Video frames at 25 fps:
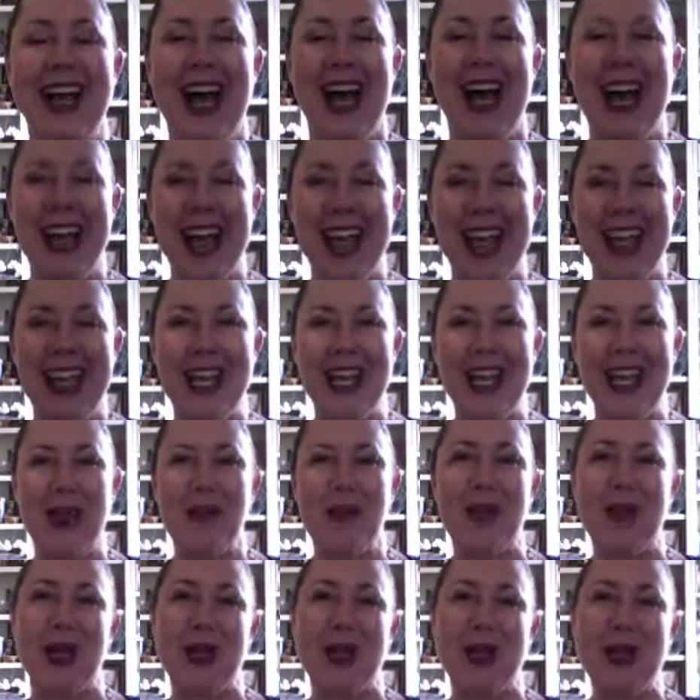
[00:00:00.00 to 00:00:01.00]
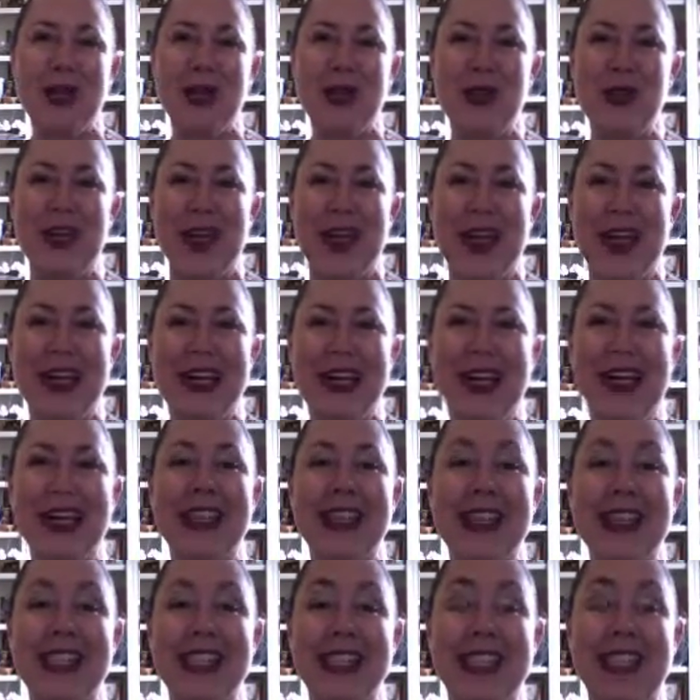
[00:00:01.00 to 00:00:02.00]
Hi, I'm CareySue Vega. I'd
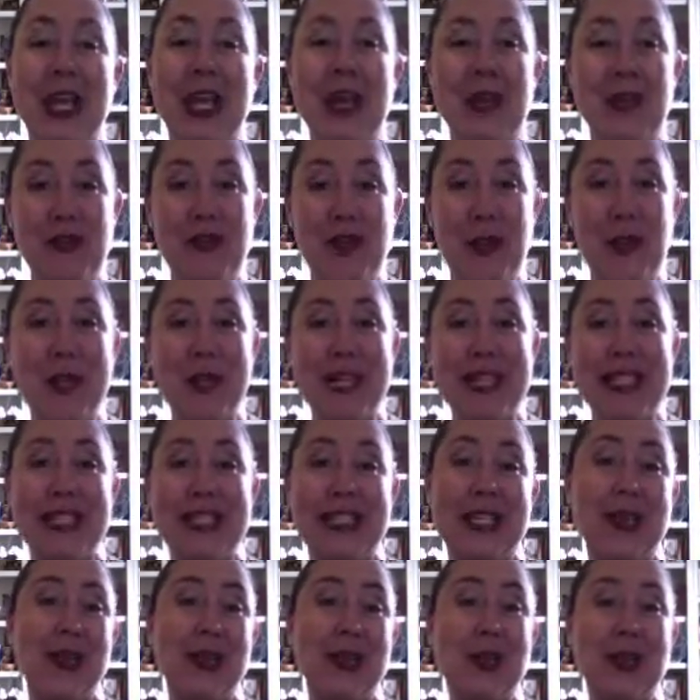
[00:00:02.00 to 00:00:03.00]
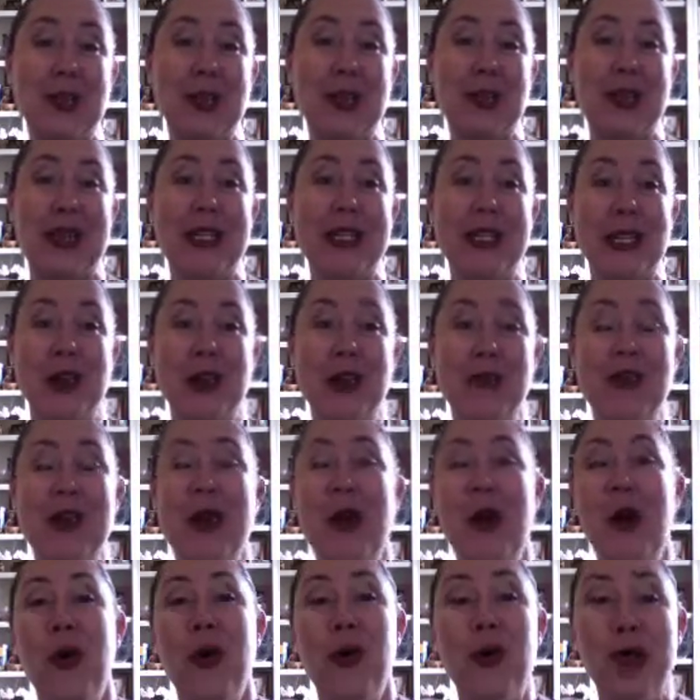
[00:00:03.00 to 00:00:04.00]
like to take a few minutes to introduce myself.
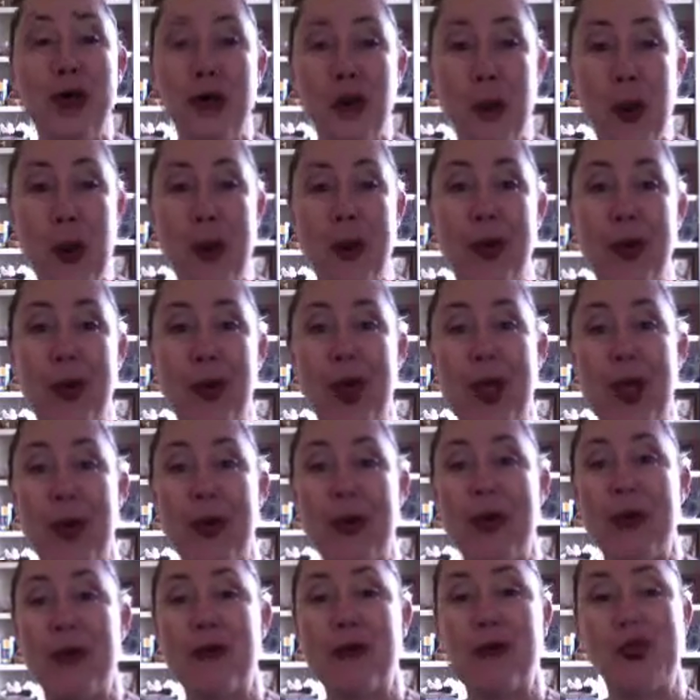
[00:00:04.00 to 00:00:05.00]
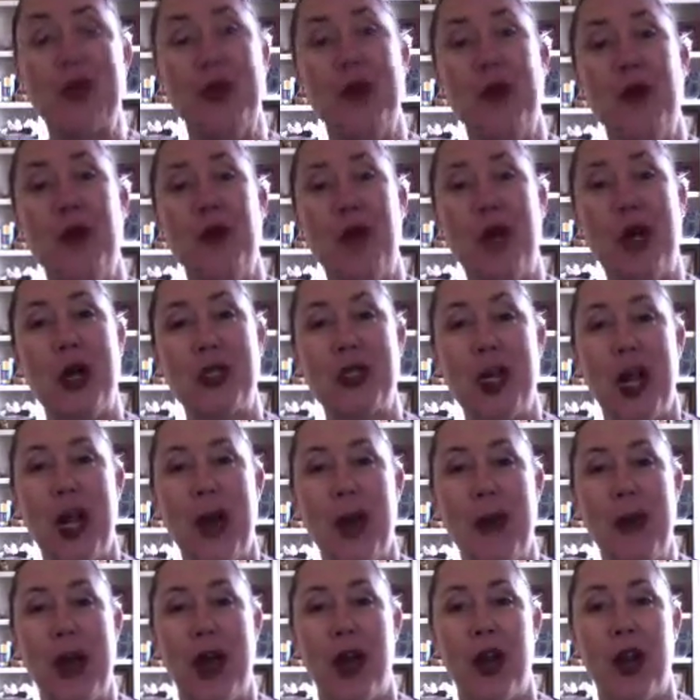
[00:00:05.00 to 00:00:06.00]
We have a webinar coming up soon where I'll talk
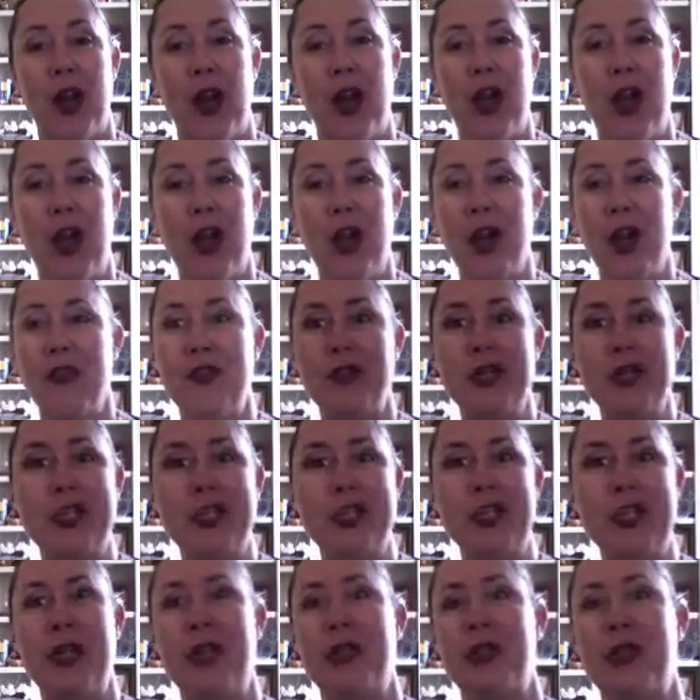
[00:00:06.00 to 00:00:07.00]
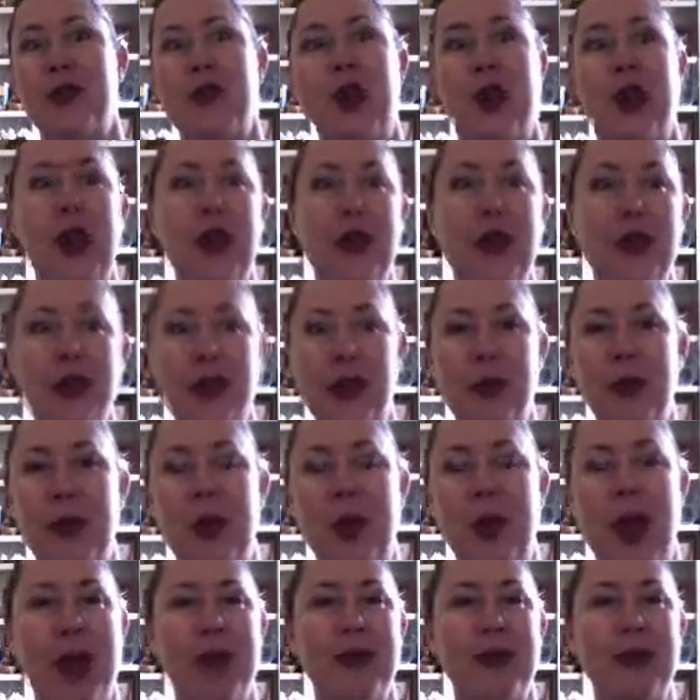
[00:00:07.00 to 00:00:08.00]
about all of the details of all of our
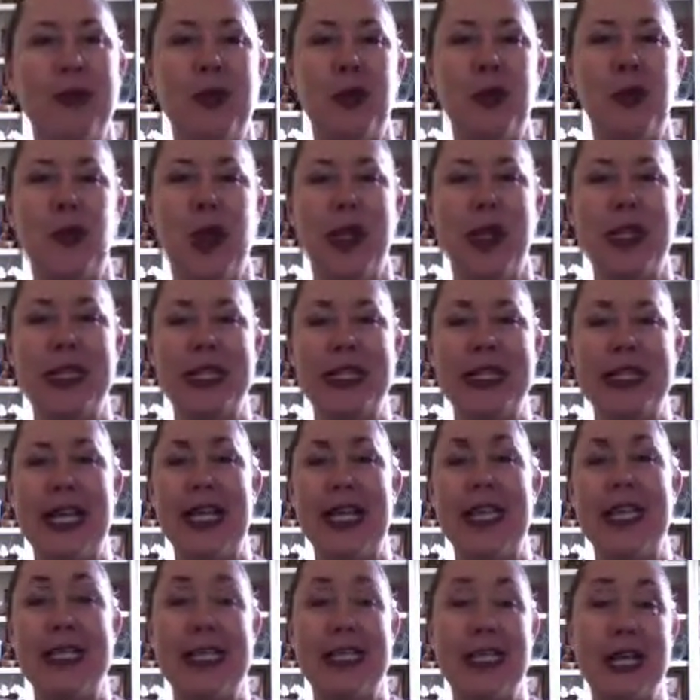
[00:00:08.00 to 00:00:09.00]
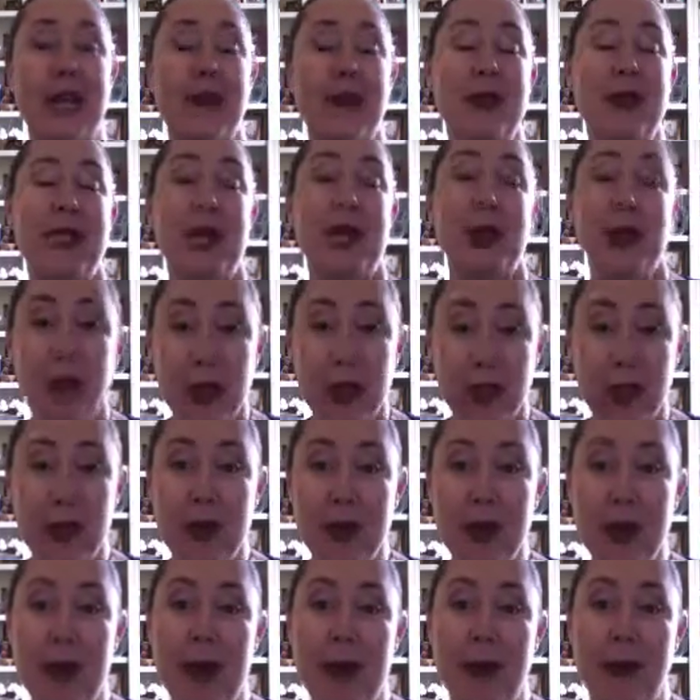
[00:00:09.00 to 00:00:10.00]
programs, but wanted to take this time to tell you a little
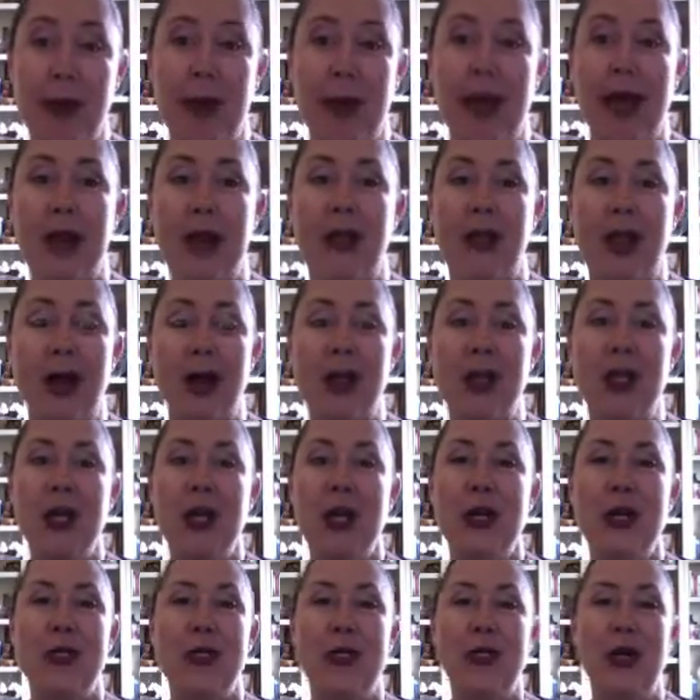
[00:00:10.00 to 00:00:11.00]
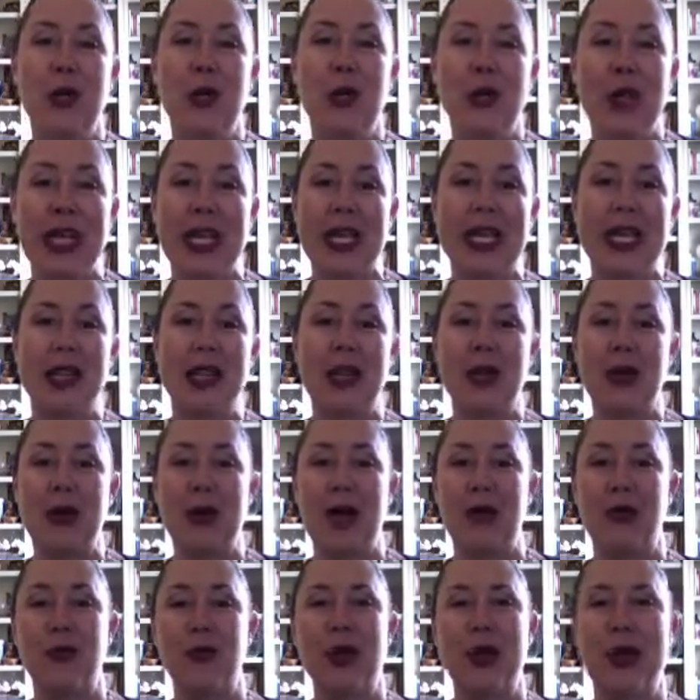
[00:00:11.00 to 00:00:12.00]
bit about my background so that we can hit the
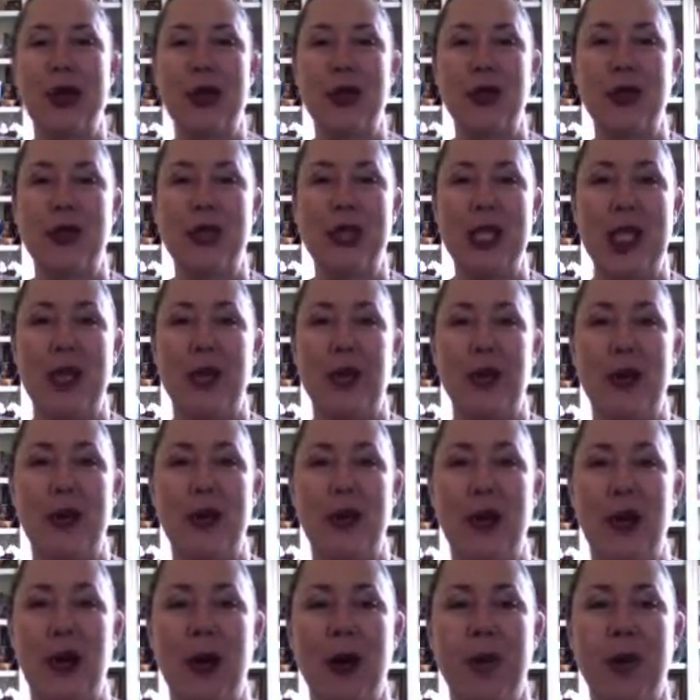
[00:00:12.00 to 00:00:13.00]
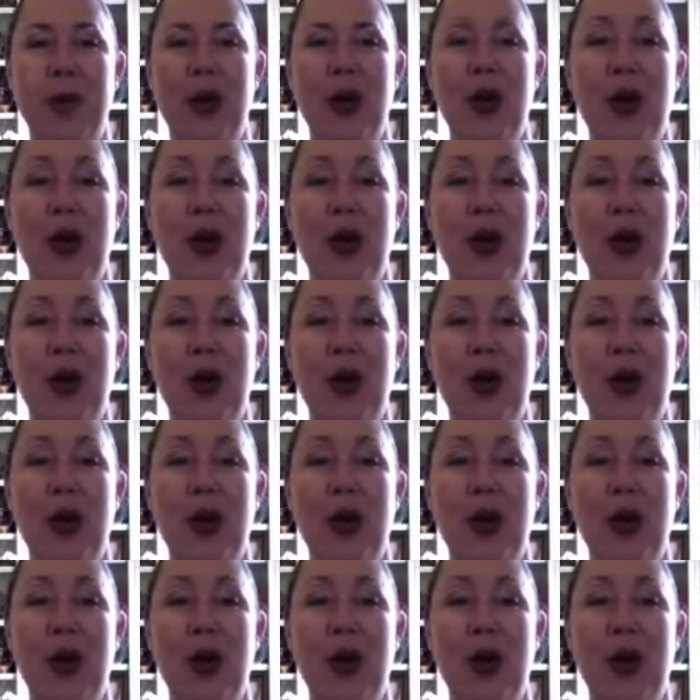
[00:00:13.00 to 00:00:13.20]
ground running during that webinar.